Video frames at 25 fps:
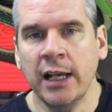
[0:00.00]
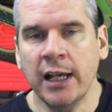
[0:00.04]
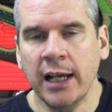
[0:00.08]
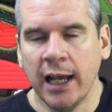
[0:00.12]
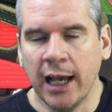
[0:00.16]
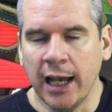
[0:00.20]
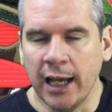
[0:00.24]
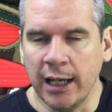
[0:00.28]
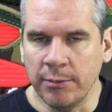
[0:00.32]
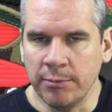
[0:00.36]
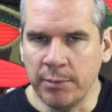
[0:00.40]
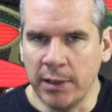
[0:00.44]

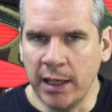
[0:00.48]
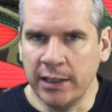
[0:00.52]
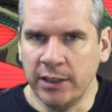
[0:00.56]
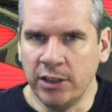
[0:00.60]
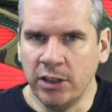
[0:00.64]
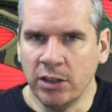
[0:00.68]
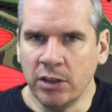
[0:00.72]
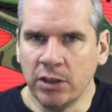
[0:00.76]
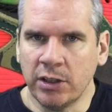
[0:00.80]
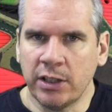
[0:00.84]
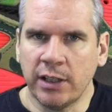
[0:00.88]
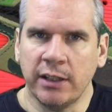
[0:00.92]
And
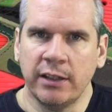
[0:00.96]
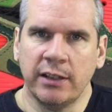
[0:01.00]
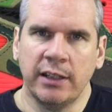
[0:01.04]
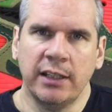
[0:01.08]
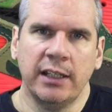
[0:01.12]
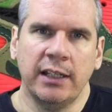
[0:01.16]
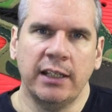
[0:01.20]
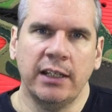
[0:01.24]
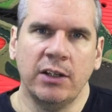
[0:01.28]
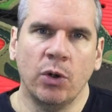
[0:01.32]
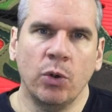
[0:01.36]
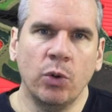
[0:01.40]
you look at
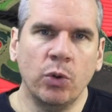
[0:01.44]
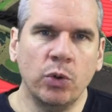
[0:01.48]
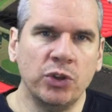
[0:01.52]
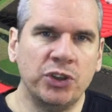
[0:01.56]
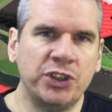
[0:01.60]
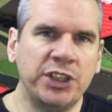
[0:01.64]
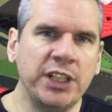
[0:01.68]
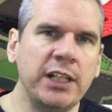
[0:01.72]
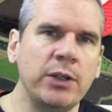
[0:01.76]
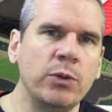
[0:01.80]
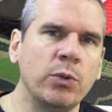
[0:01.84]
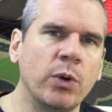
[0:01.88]
the
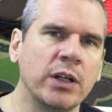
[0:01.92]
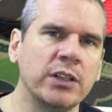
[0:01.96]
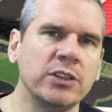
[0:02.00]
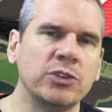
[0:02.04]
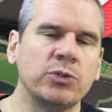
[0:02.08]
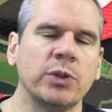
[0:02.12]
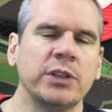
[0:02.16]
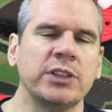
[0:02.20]
OG ones,